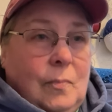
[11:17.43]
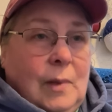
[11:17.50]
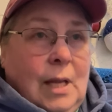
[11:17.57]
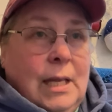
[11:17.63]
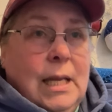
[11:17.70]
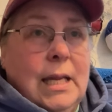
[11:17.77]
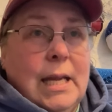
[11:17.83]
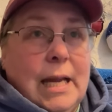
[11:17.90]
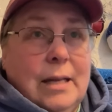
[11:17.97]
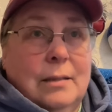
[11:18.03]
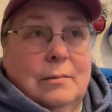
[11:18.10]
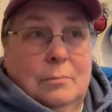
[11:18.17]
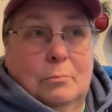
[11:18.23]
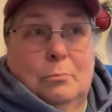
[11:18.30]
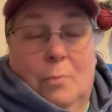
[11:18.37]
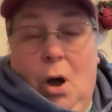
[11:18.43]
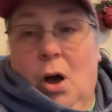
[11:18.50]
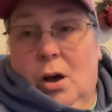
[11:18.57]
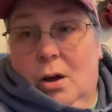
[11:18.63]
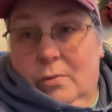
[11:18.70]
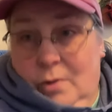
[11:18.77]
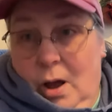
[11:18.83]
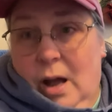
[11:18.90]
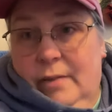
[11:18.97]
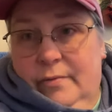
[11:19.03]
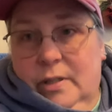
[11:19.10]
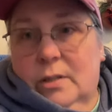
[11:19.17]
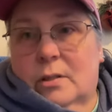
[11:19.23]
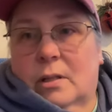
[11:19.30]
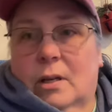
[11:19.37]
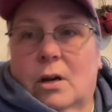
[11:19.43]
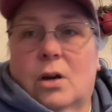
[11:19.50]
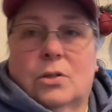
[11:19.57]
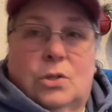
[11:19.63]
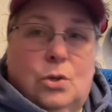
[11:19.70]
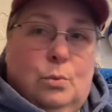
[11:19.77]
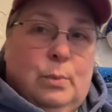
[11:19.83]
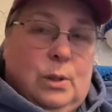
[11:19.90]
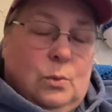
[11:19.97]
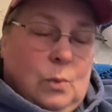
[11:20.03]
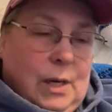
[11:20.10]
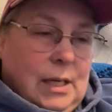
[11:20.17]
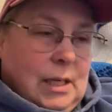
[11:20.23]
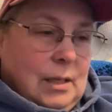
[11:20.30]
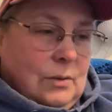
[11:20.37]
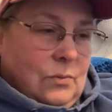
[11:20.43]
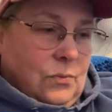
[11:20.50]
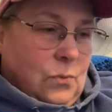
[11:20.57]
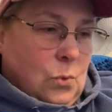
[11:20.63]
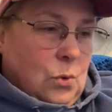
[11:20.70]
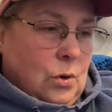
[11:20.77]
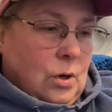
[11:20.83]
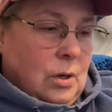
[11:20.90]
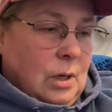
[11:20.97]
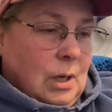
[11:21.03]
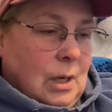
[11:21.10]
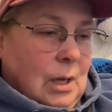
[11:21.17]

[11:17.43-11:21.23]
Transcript: he had obviously also been waiting for